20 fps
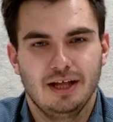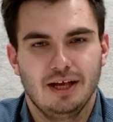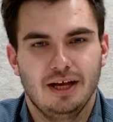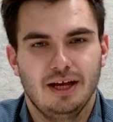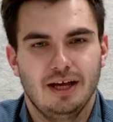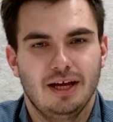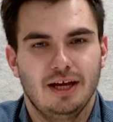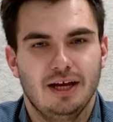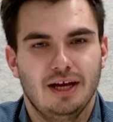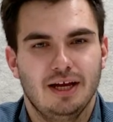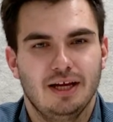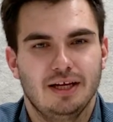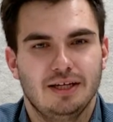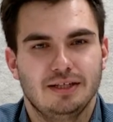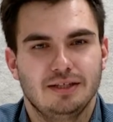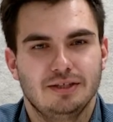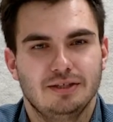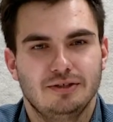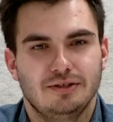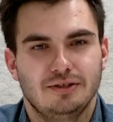
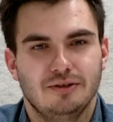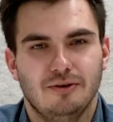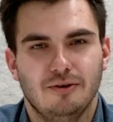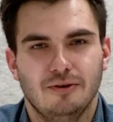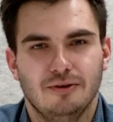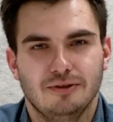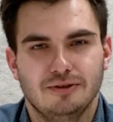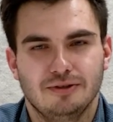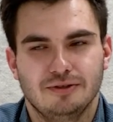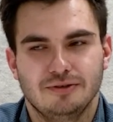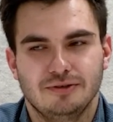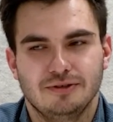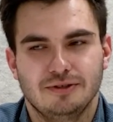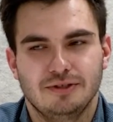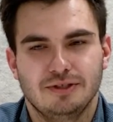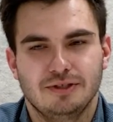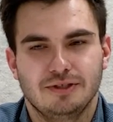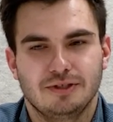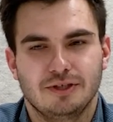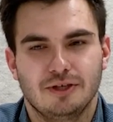and also
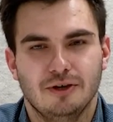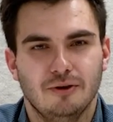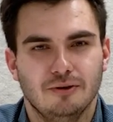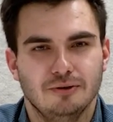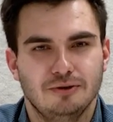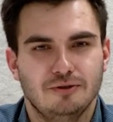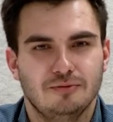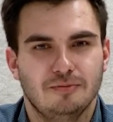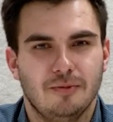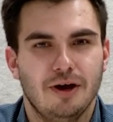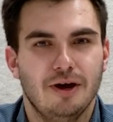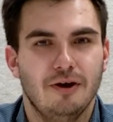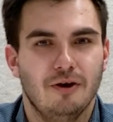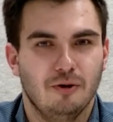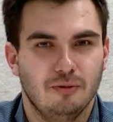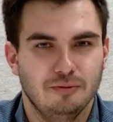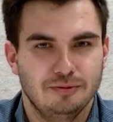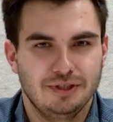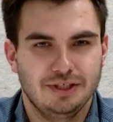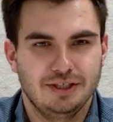it's close to my
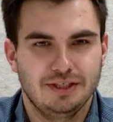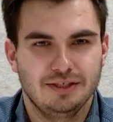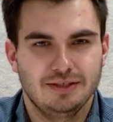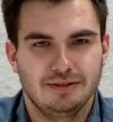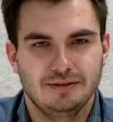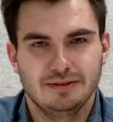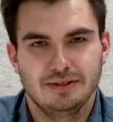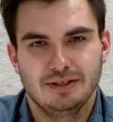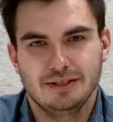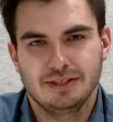home city.